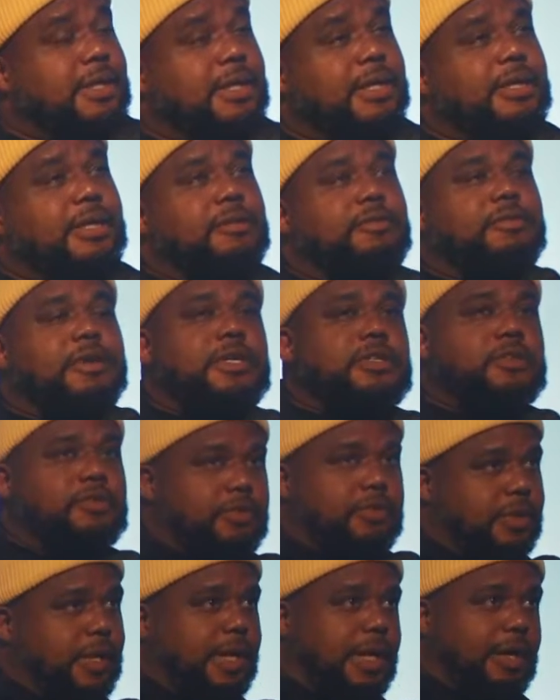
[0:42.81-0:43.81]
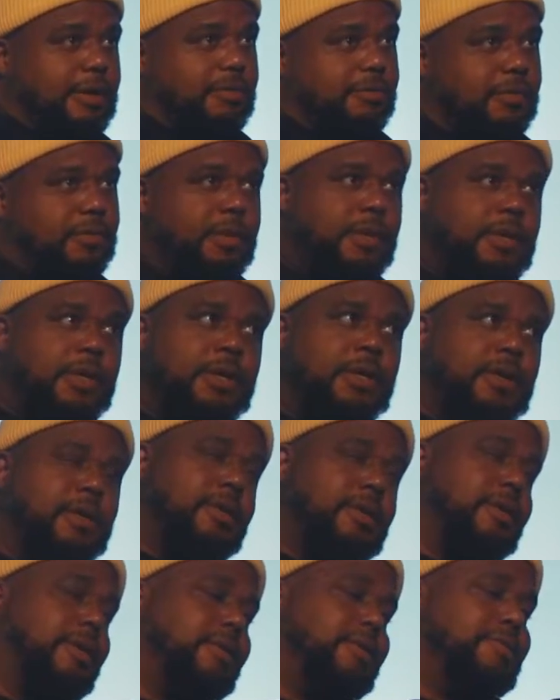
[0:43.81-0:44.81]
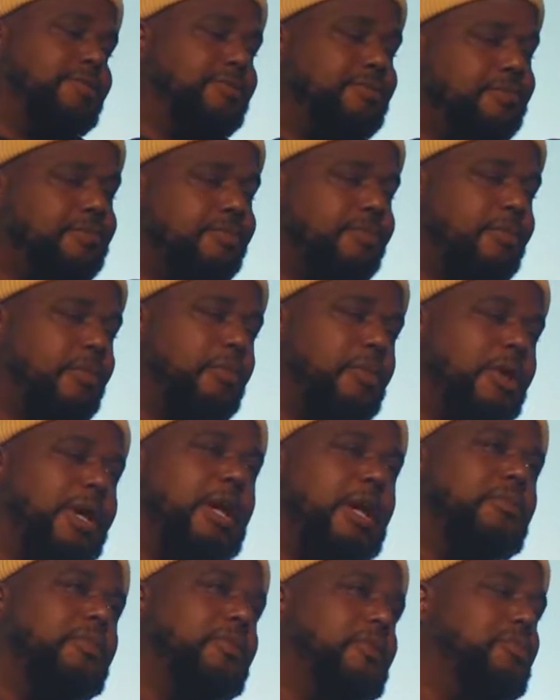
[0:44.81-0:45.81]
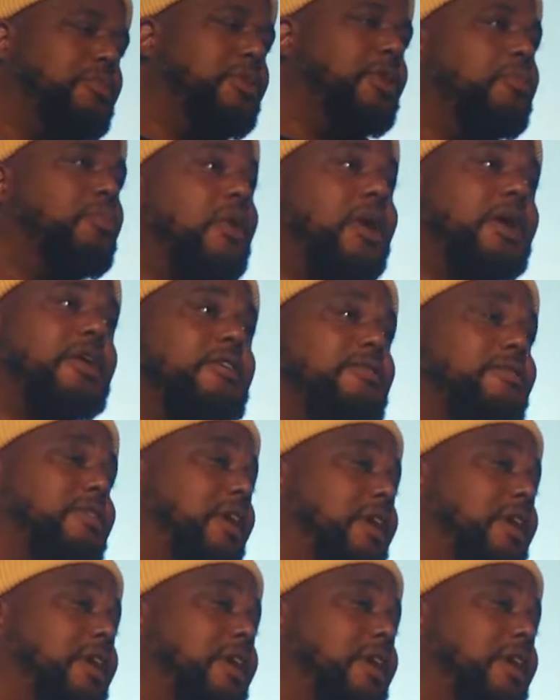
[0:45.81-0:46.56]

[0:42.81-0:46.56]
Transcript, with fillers: any other festival that I've um, been able to be a part of.